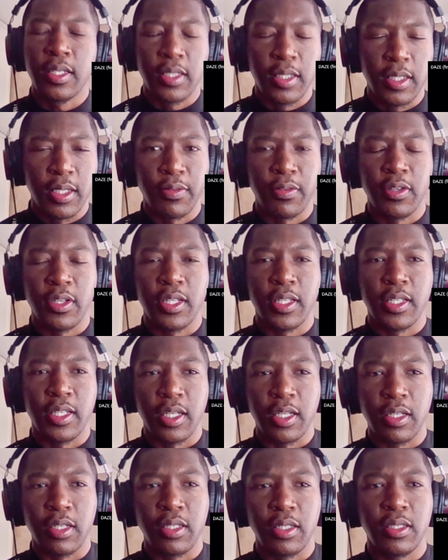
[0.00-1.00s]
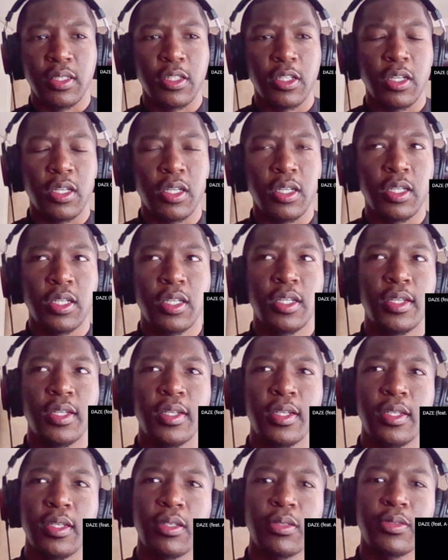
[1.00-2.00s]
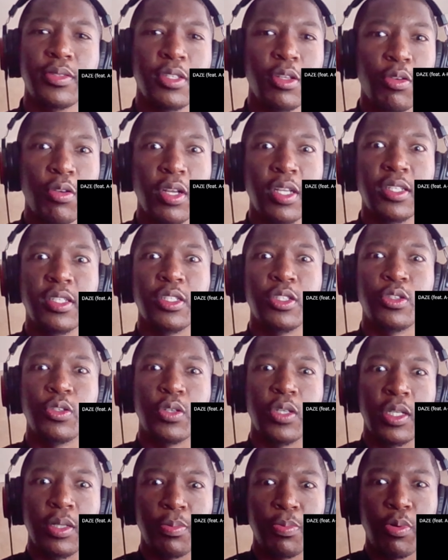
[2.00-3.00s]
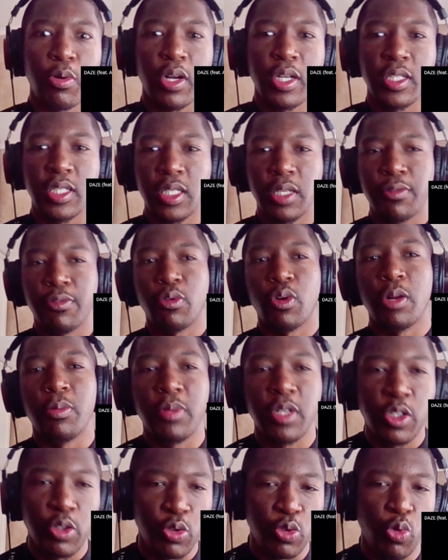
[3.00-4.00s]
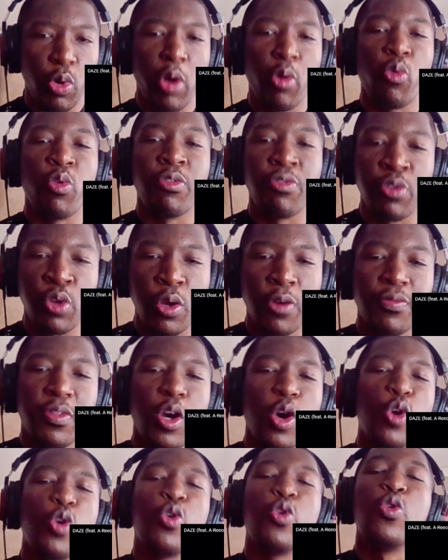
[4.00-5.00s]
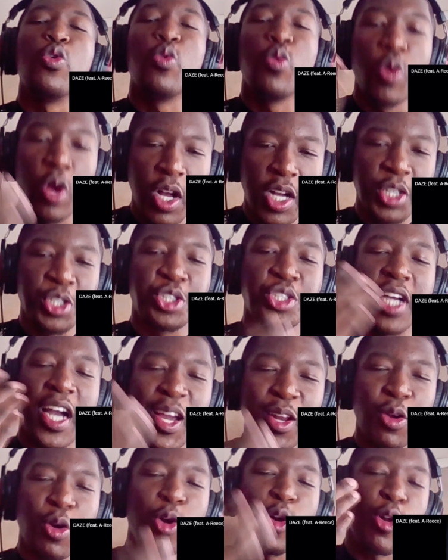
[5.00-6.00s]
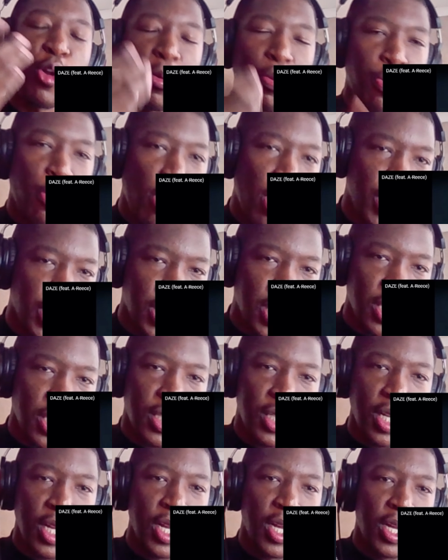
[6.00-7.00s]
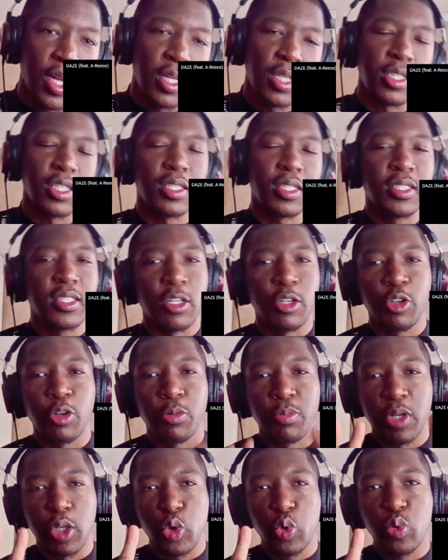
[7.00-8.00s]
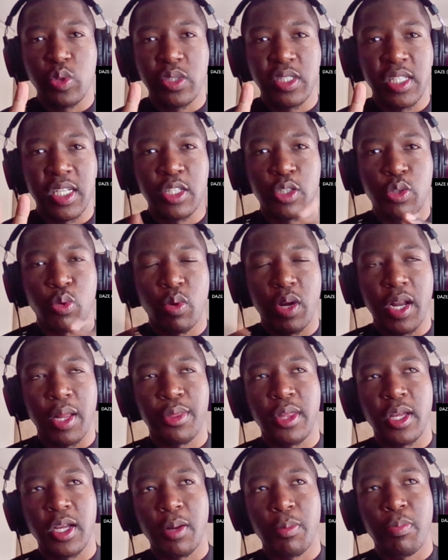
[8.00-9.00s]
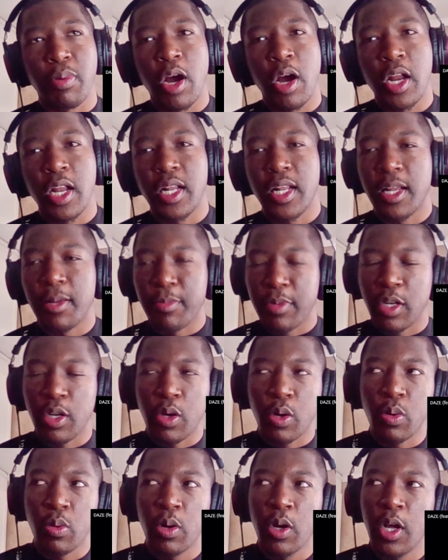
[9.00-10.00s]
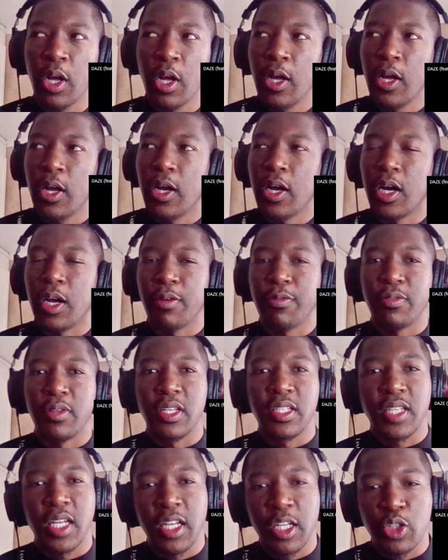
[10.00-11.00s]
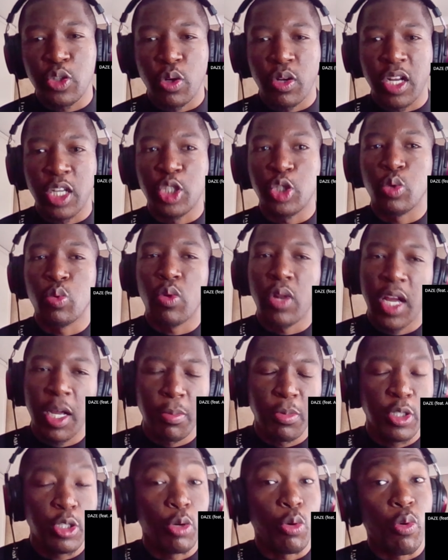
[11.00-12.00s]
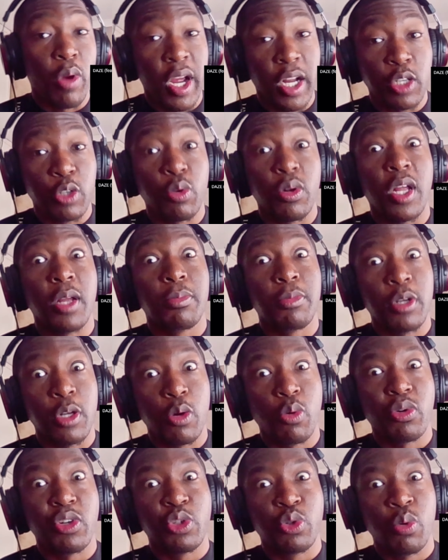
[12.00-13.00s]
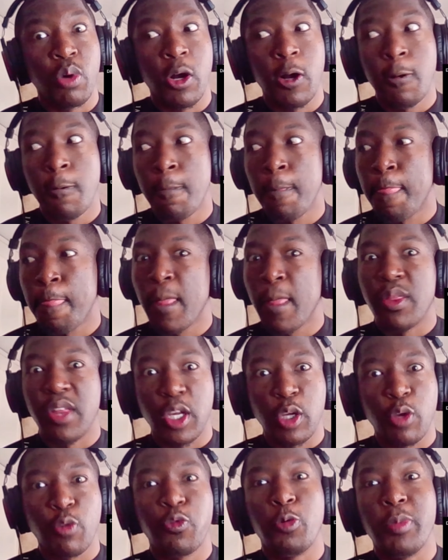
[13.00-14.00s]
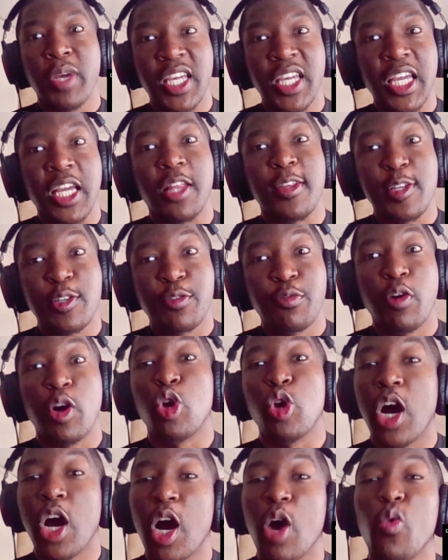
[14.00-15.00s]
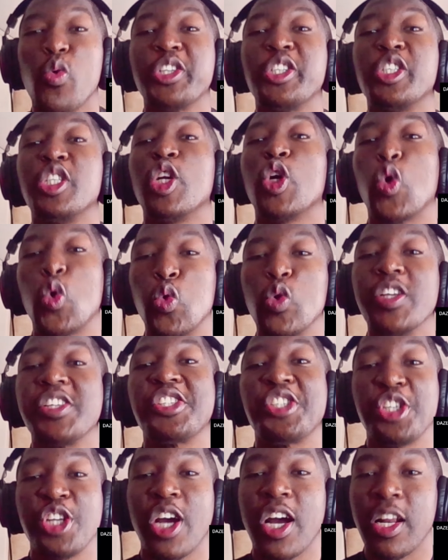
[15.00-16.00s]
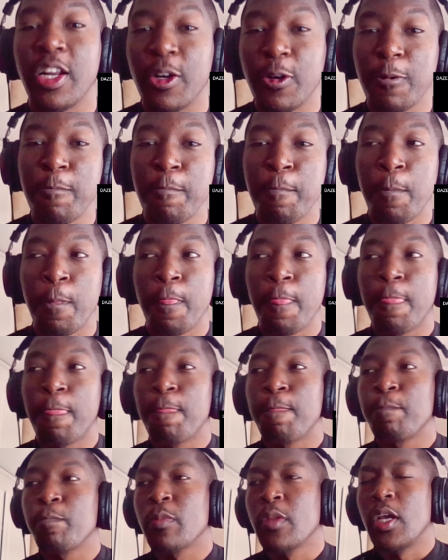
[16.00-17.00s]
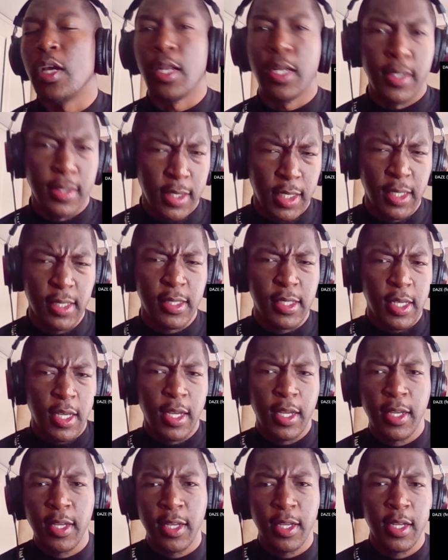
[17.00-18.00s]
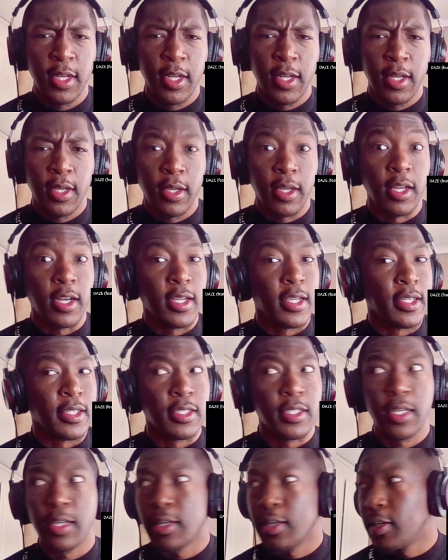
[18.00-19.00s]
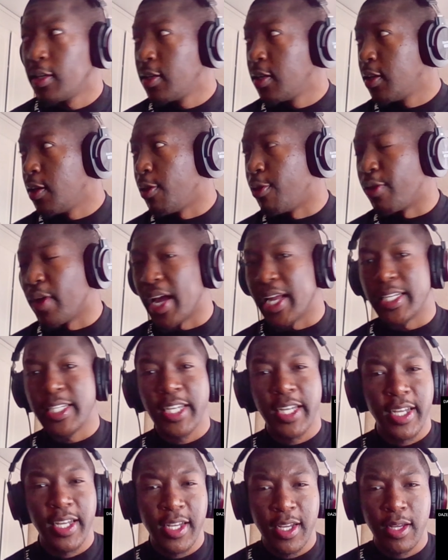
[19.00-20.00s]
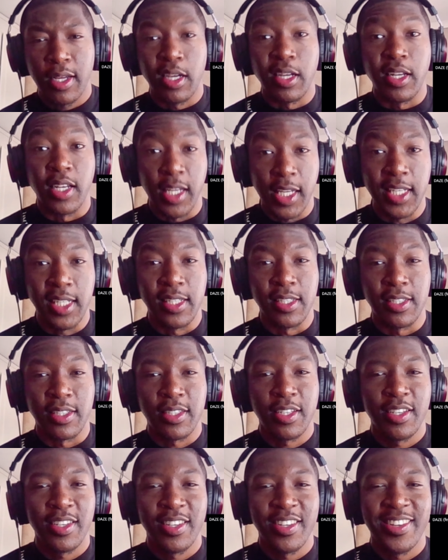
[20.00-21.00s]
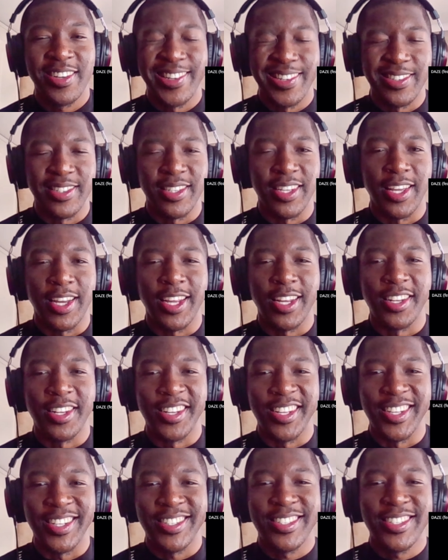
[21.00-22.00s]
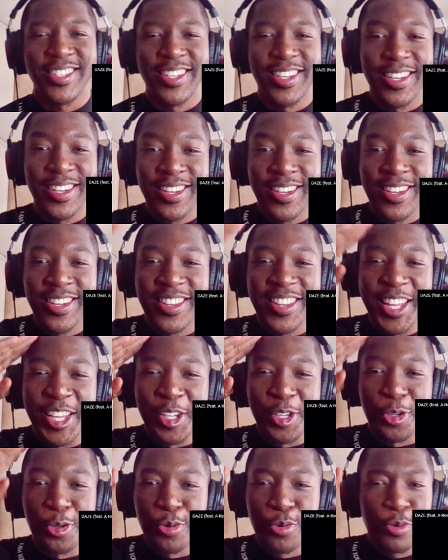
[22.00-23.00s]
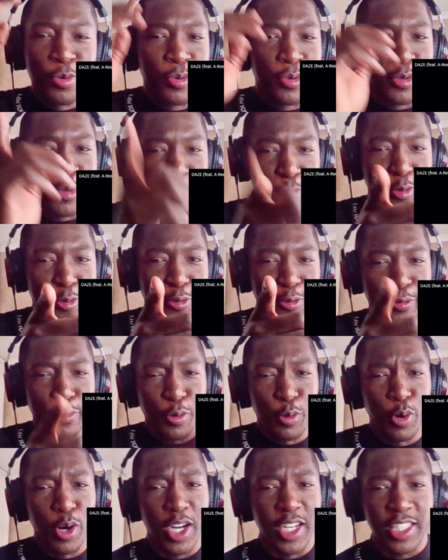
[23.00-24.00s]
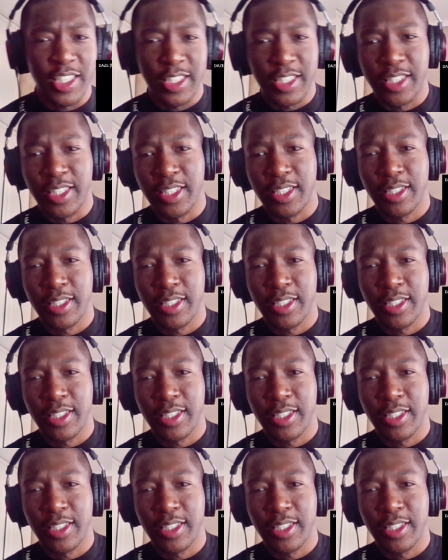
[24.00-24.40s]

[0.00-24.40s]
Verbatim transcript: Definitely a good song. Still listen to the project. If you want me to do a review of the whole Shine O'Clock project, just tell you my two cents what I think about it. Let me know uh, if there's any song that you would like me to react to. Let me know as well. Thank you for making it this far. You are watching the coolest channel. It is this. It is that. It is ZA Leaks. Thank you for watching.